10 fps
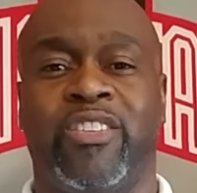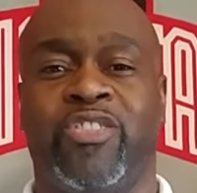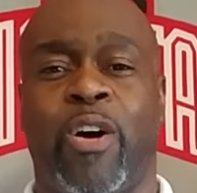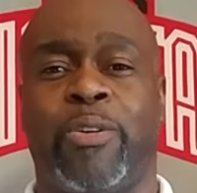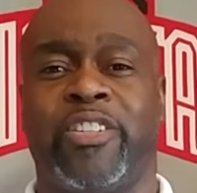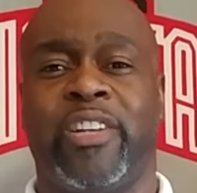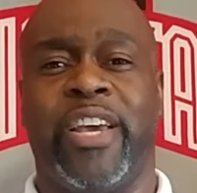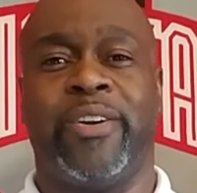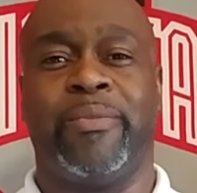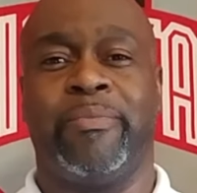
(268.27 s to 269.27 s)
Talk with you
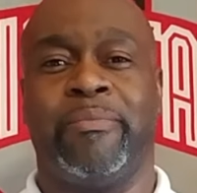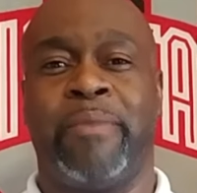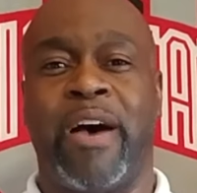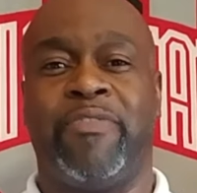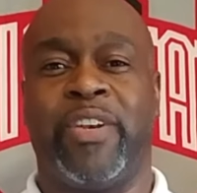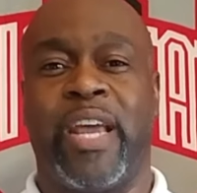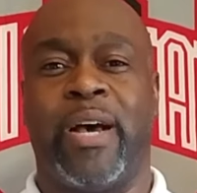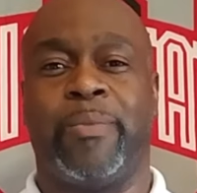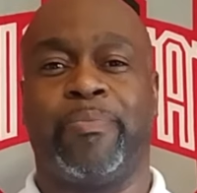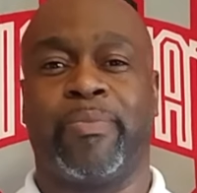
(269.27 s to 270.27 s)
later. Bye for now.
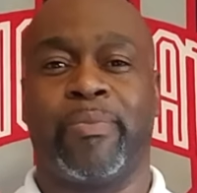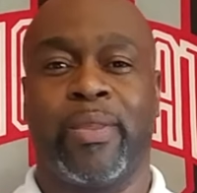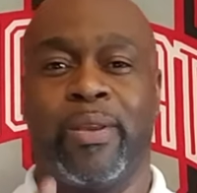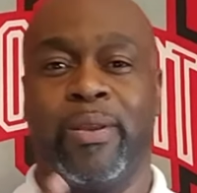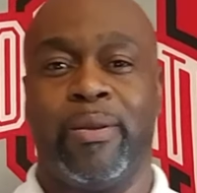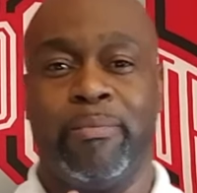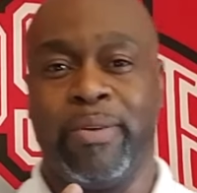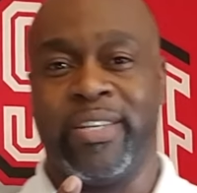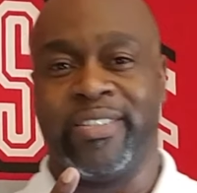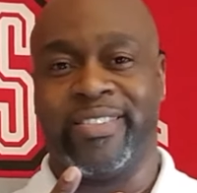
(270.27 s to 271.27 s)

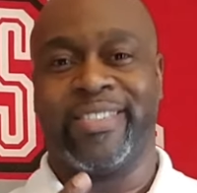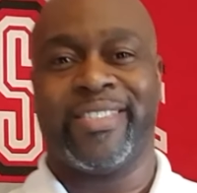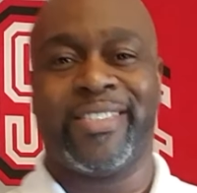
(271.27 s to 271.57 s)
Peace.